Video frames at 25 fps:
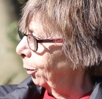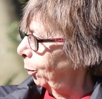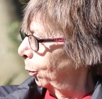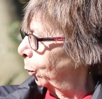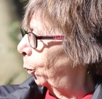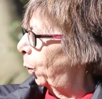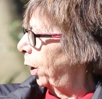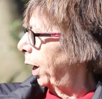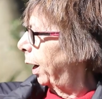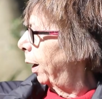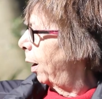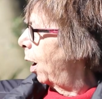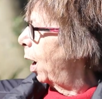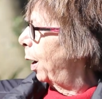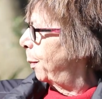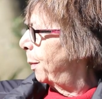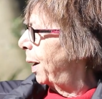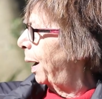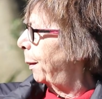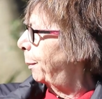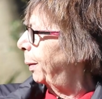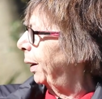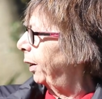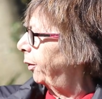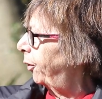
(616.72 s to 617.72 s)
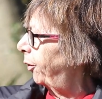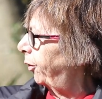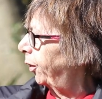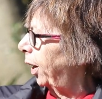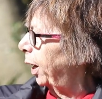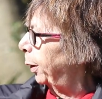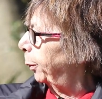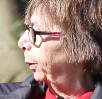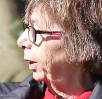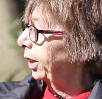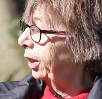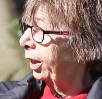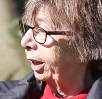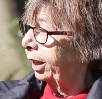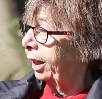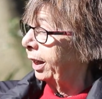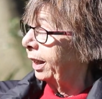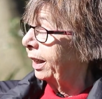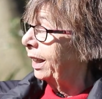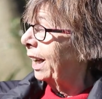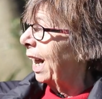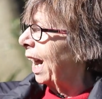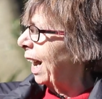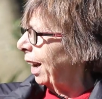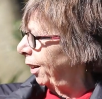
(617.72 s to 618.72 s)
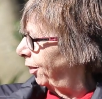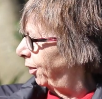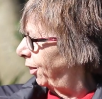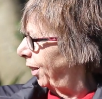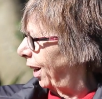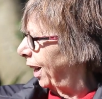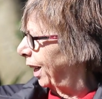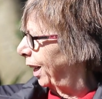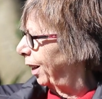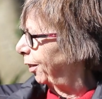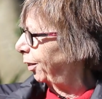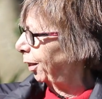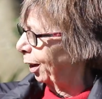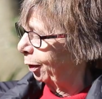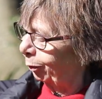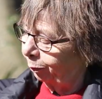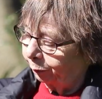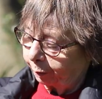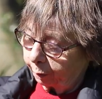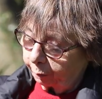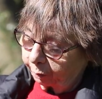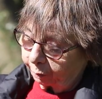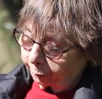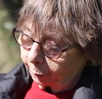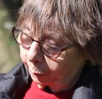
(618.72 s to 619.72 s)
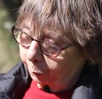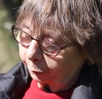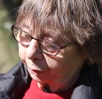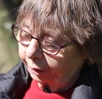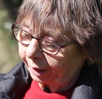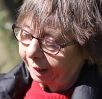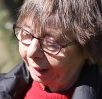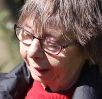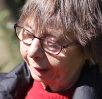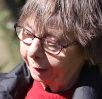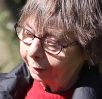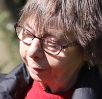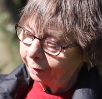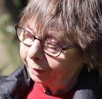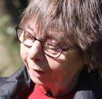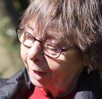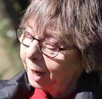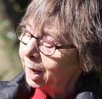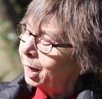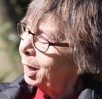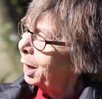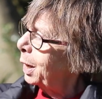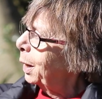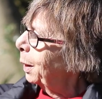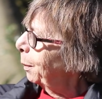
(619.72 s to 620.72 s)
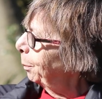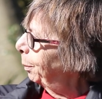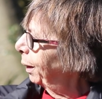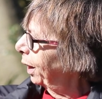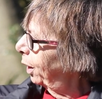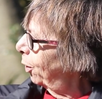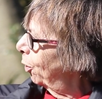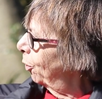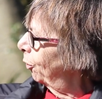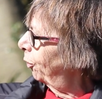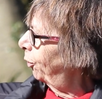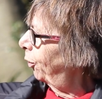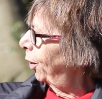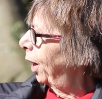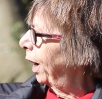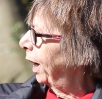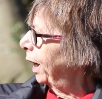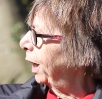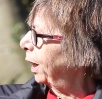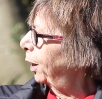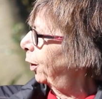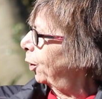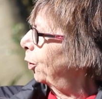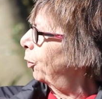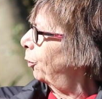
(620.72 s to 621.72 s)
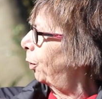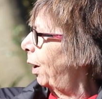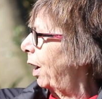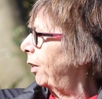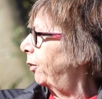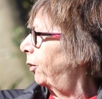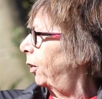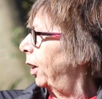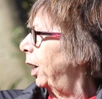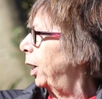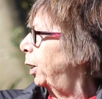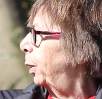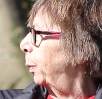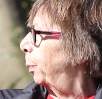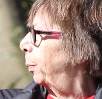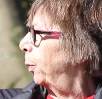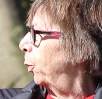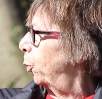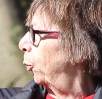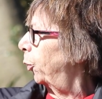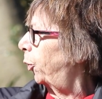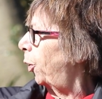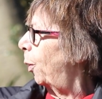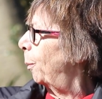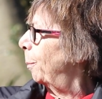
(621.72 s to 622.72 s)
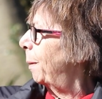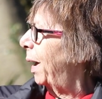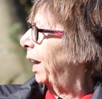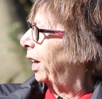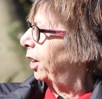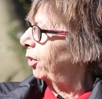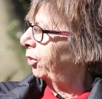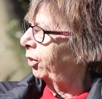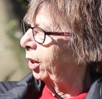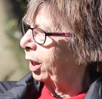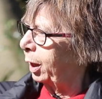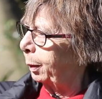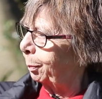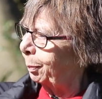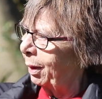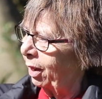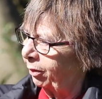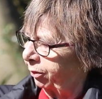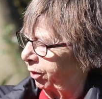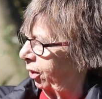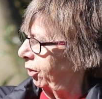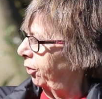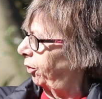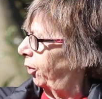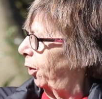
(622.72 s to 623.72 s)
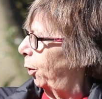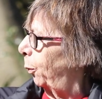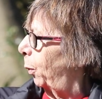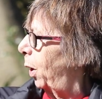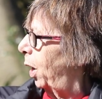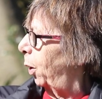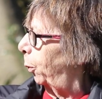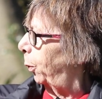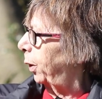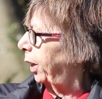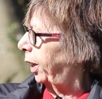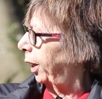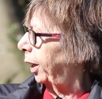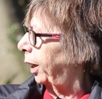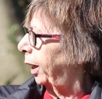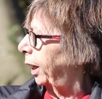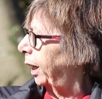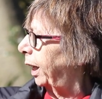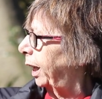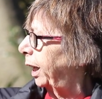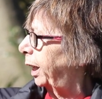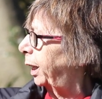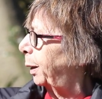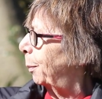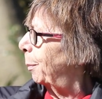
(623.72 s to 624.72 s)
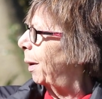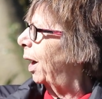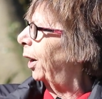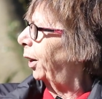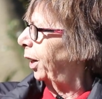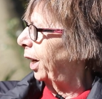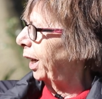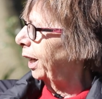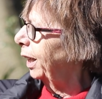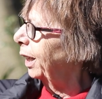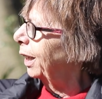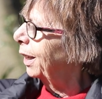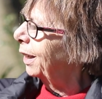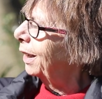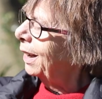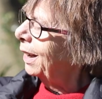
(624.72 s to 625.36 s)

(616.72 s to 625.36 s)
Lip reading: I'm happy to say we didn't get anything from Sport England, because they congratulated the board on managing the budget so well, we didn't need the money,